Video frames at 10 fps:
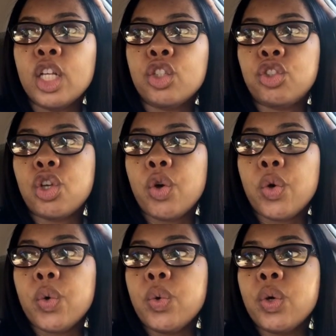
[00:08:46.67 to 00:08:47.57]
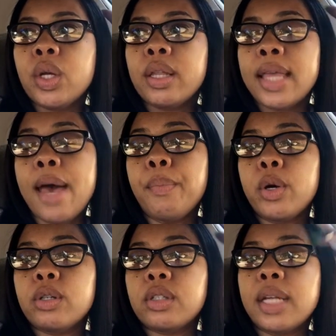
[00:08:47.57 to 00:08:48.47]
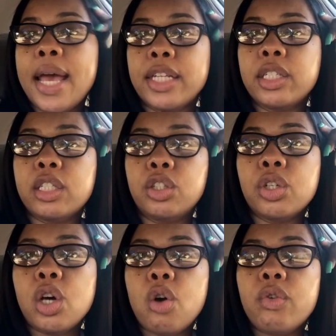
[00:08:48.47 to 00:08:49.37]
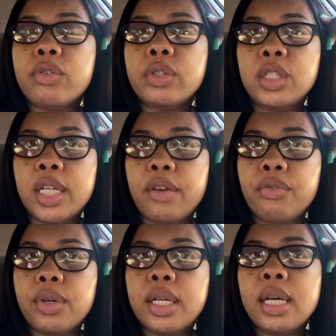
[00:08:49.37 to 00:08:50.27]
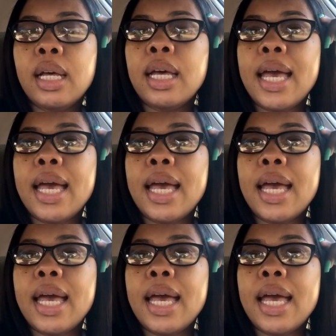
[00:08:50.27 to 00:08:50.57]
So that person actually took over from Jeffrey,